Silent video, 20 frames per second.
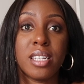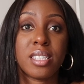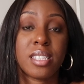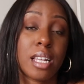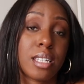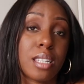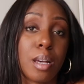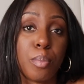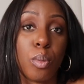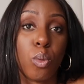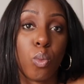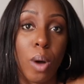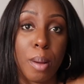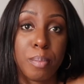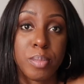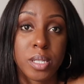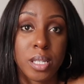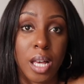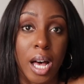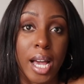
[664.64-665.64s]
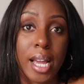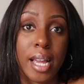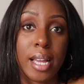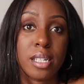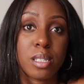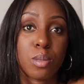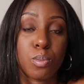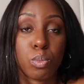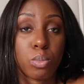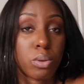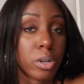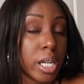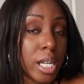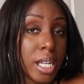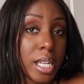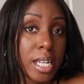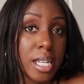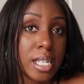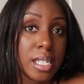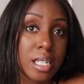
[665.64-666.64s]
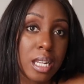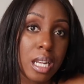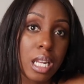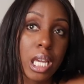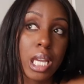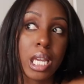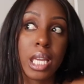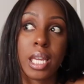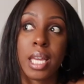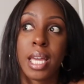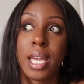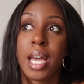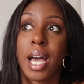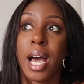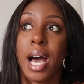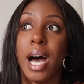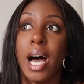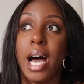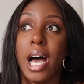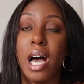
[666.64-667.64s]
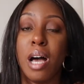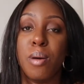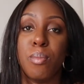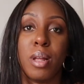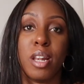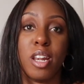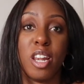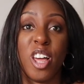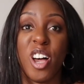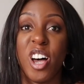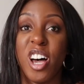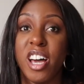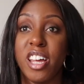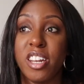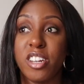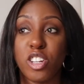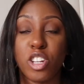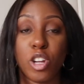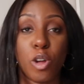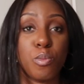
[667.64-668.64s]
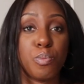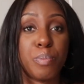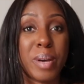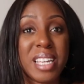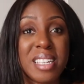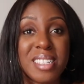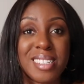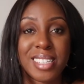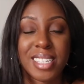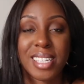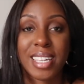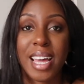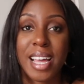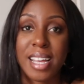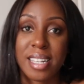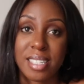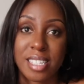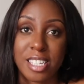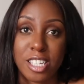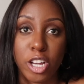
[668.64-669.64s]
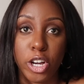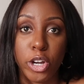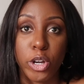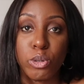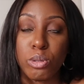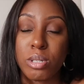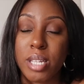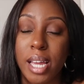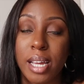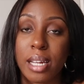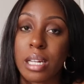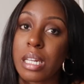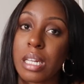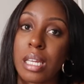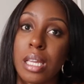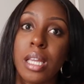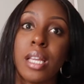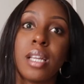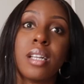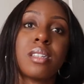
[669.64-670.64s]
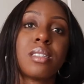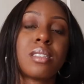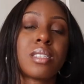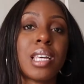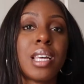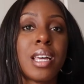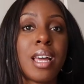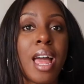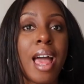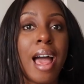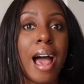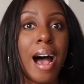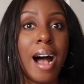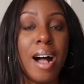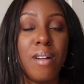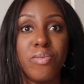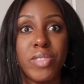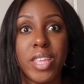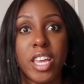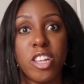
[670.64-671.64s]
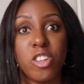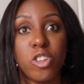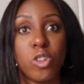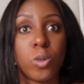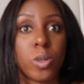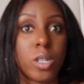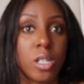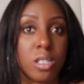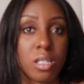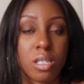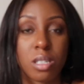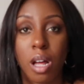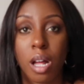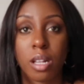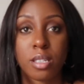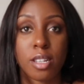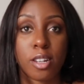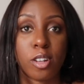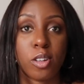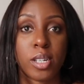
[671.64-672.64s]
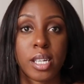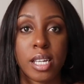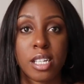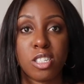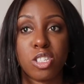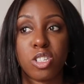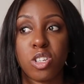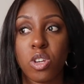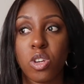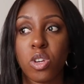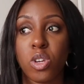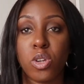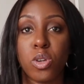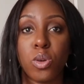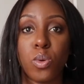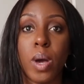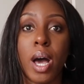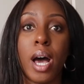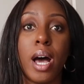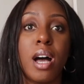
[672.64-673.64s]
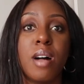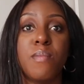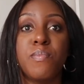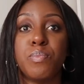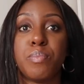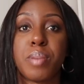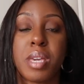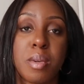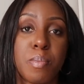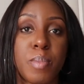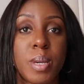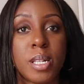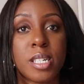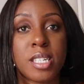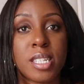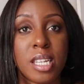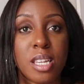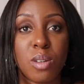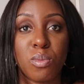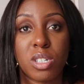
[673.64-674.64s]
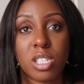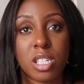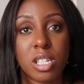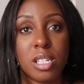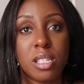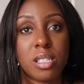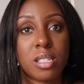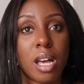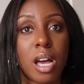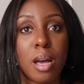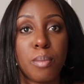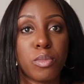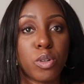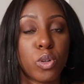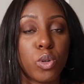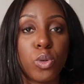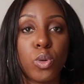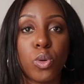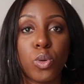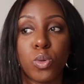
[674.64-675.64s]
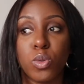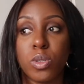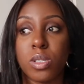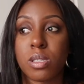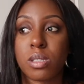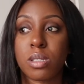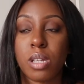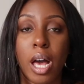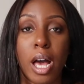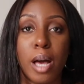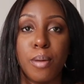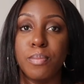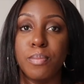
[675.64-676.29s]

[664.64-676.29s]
set up a website pretty easily, learn, you know, basic SEO techniques. And then you can start to look into PPC, which is Google's